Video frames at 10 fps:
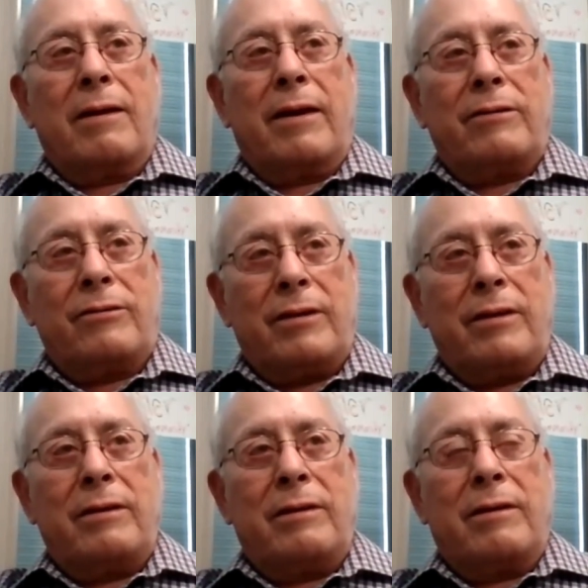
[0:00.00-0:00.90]
I
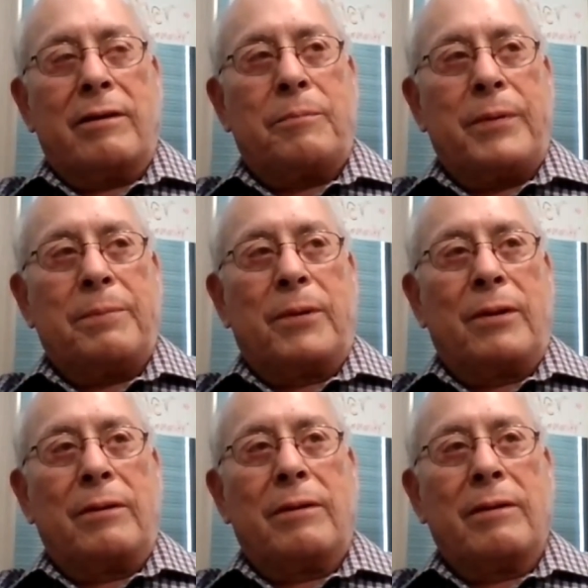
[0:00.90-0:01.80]
see young
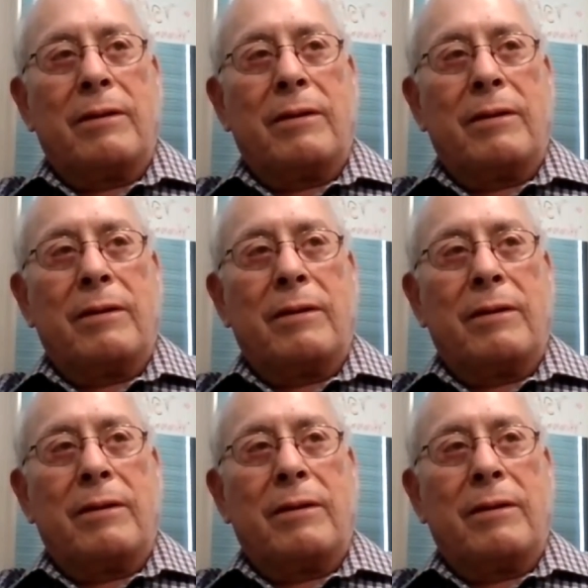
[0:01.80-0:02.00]
people